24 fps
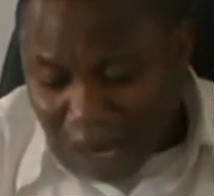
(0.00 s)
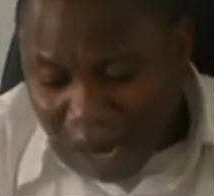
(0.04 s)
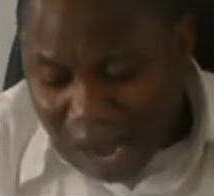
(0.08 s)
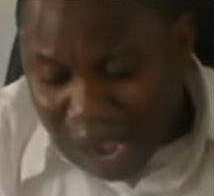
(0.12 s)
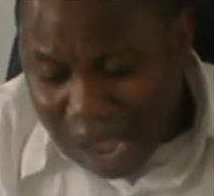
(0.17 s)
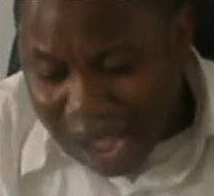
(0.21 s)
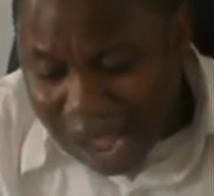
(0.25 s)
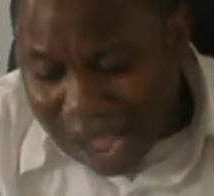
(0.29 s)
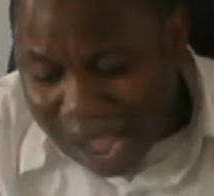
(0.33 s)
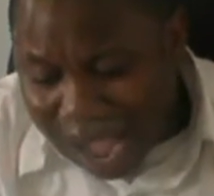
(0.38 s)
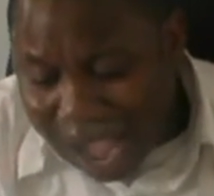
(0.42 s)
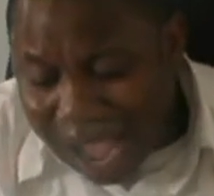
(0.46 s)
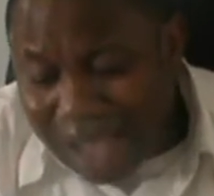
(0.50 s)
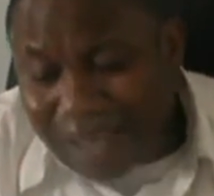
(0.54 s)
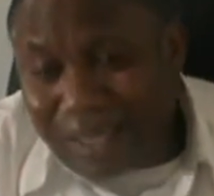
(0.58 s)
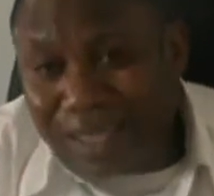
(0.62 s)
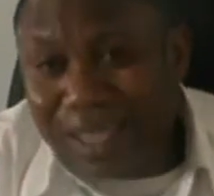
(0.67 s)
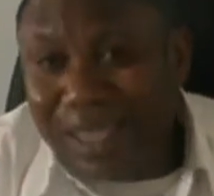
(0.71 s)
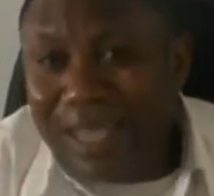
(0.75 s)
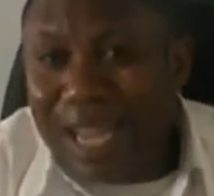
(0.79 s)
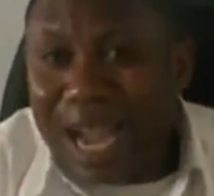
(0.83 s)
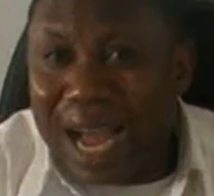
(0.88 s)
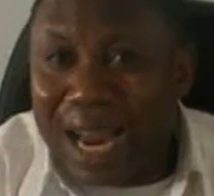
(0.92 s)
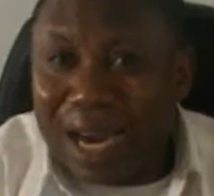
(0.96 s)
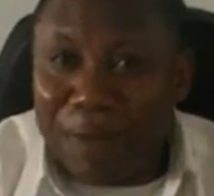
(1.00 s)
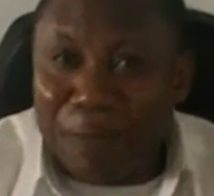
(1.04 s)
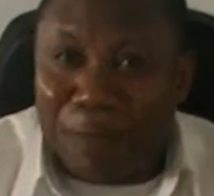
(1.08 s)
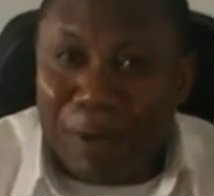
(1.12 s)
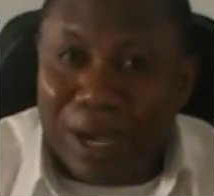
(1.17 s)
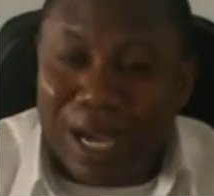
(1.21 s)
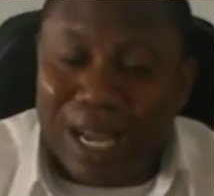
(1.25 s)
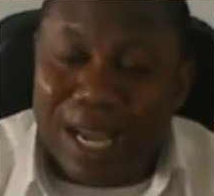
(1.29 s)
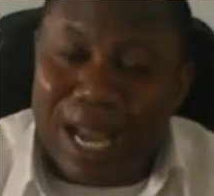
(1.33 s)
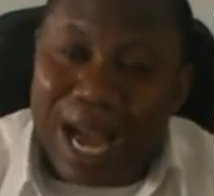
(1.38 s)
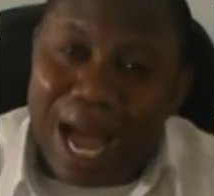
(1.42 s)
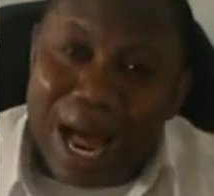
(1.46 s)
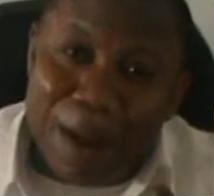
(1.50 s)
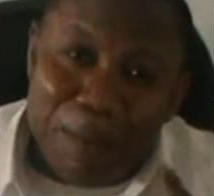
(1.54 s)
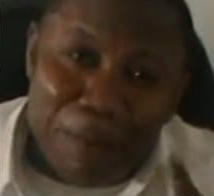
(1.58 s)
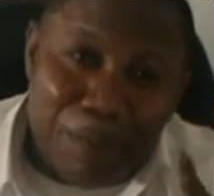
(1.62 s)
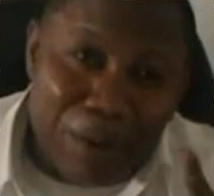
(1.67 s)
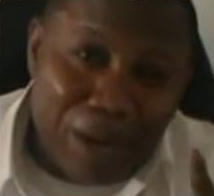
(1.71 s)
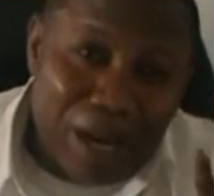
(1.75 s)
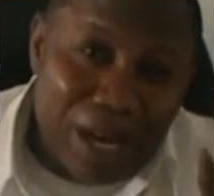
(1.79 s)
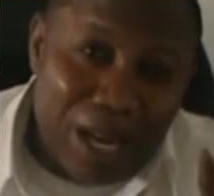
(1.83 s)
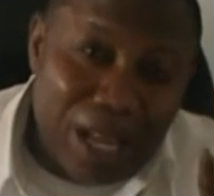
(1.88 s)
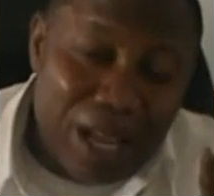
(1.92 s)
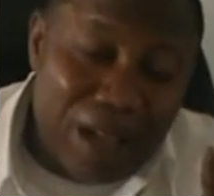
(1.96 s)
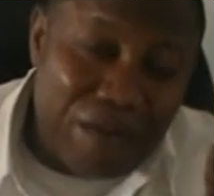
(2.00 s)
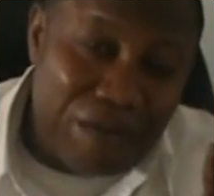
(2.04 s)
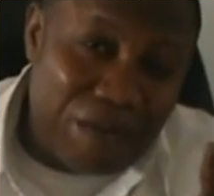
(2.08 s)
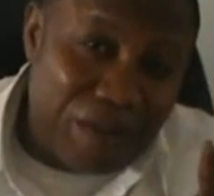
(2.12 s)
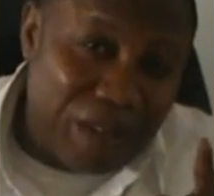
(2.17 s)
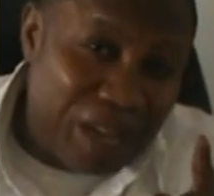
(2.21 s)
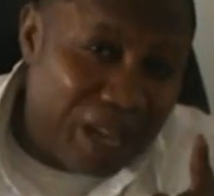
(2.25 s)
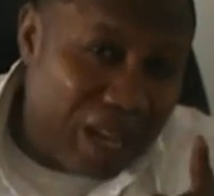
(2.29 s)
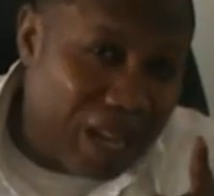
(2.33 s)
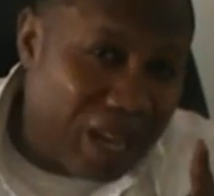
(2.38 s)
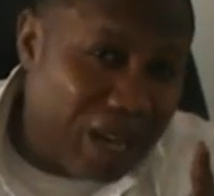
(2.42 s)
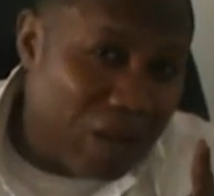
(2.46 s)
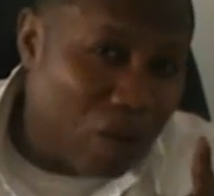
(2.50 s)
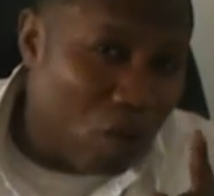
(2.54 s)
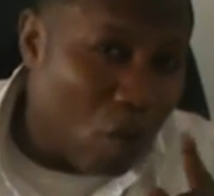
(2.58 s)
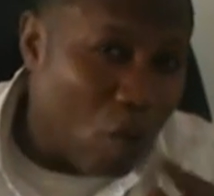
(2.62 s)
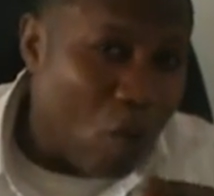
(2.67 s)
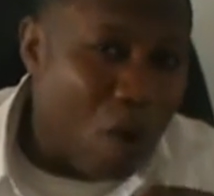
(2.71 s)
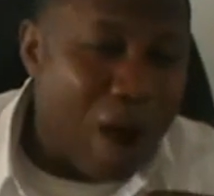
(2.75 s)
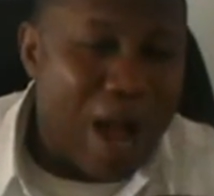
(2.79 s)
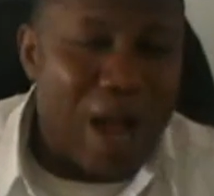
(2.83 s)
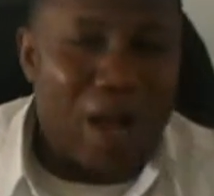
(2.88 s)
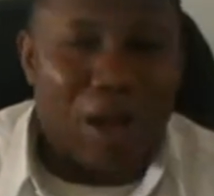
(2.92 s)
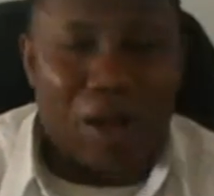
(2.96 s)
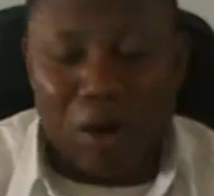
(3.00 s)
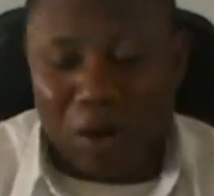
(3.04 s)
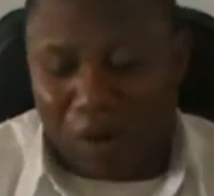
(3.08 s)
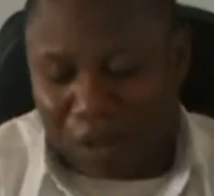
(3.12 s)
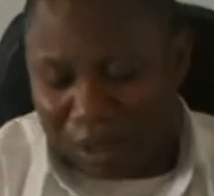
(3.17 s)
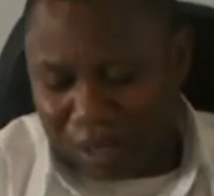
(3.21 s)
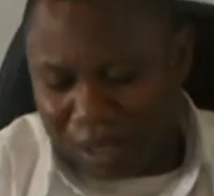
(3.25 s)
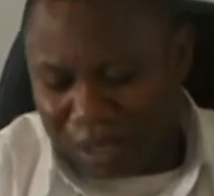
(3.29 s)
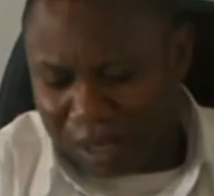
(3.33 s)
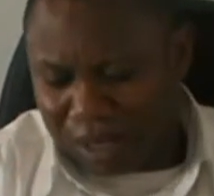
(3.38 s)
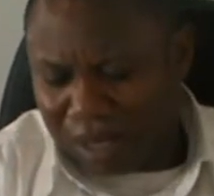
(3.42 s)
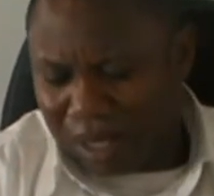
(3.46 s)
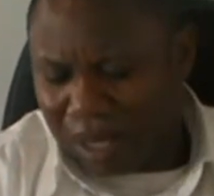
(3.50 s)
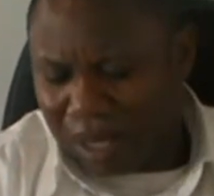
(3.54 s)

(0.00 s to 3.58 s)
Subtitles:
Isaac and Rebekah believe in one God.